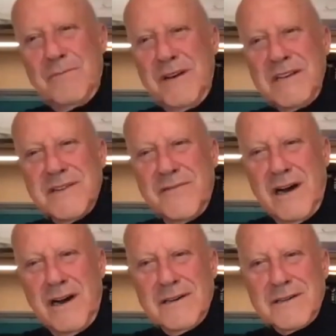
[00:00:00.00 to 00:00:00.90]
a piece of
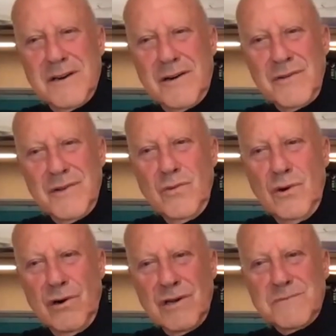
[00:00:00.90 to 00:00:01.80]
art on the
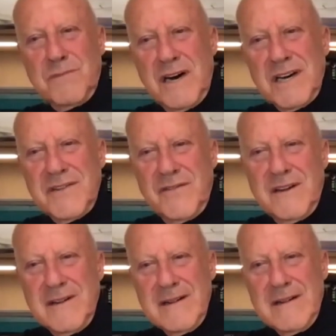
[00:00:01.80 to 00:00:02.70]
wall as part of
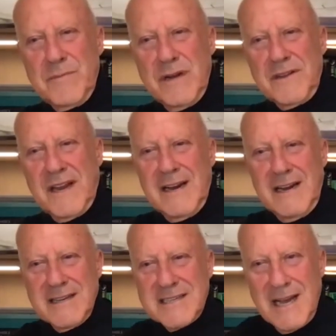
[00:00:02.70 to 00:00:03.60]
a building,
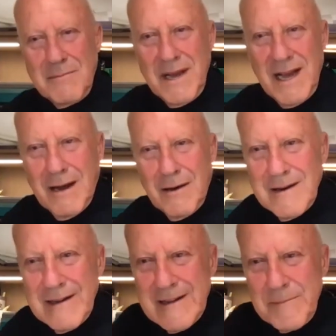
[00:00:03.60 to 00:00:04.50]
and it somehow,
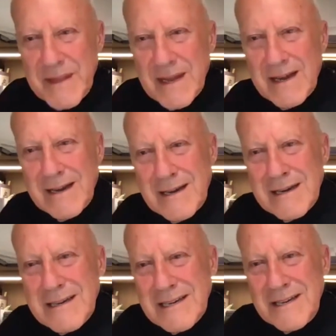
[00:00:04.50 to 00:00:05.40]

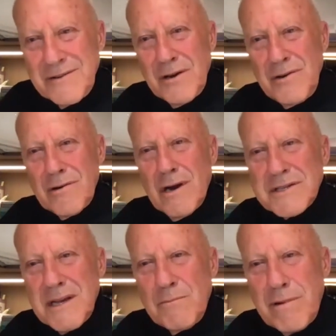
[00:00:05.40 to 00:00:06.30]
you got
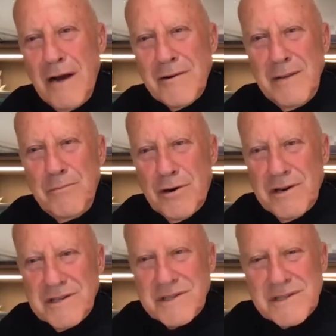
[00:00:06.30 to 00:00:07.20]
some brownie
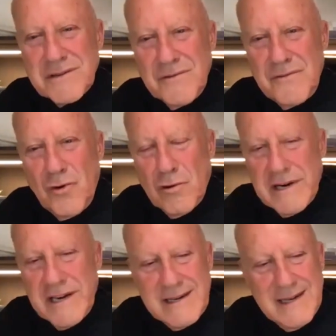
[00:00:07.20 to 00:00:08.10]
points
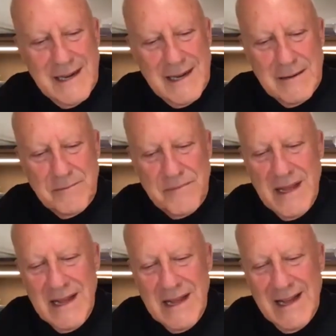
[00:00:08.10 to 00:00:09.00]
for it.
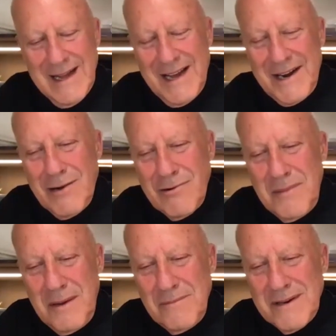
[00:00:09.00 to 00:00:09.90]
And I
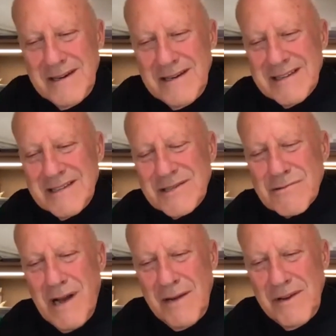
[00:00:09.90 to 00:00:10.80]
remember
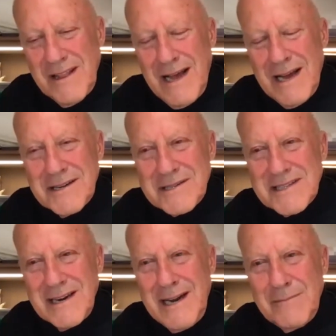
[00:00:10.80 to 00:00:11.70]
describing that as
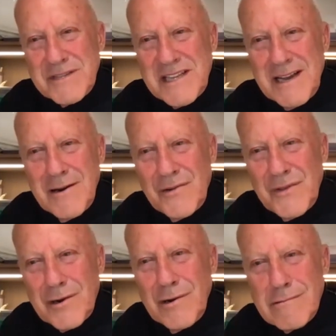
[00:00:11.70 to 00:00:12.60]
the lipstick on
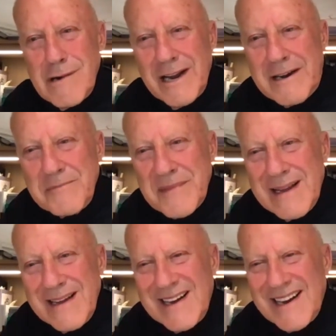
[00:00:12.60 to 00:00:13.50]
the gorilla.
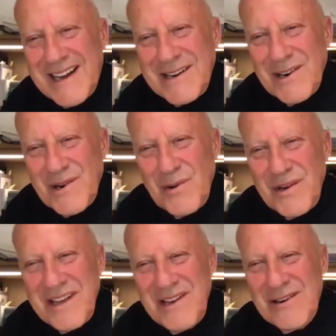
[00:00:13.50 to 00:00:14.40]
And I don't know
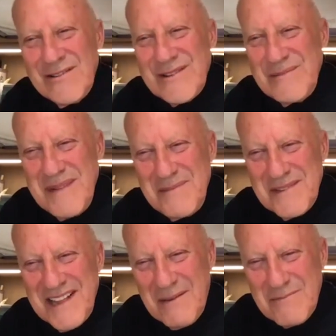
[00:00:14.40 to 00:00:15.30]
whether you
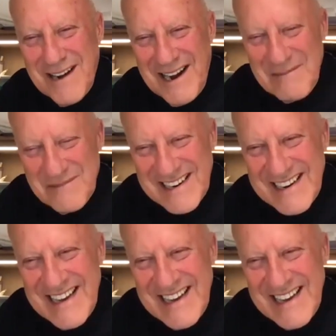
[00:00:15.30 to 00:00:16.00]
remember that, Brian, but...